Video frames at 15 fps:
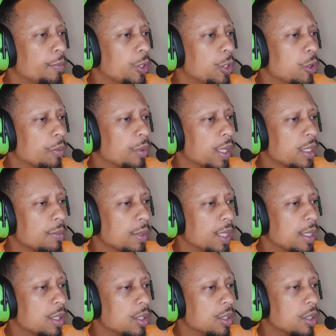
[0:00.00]
price
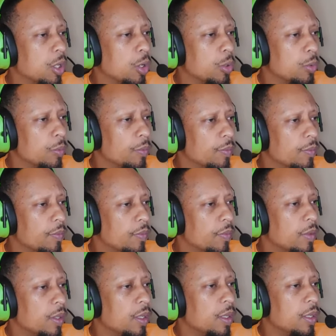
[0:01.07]
made this low,
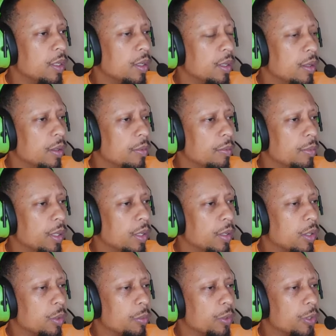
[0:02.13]
made
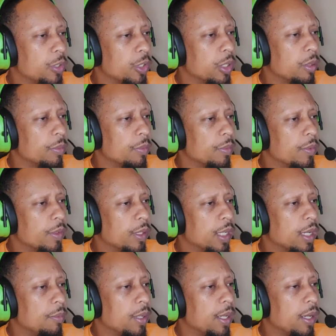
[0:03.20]
another push up,
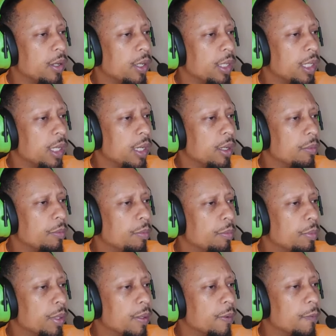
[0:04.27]
came down again,
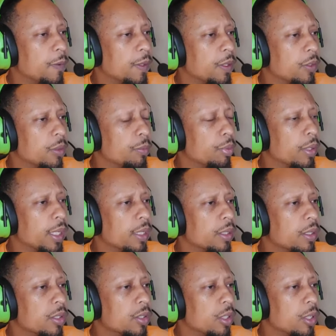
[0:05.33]
but it failed to break
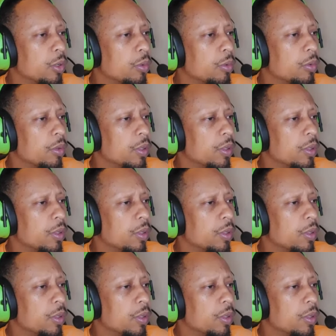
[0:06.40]
this low,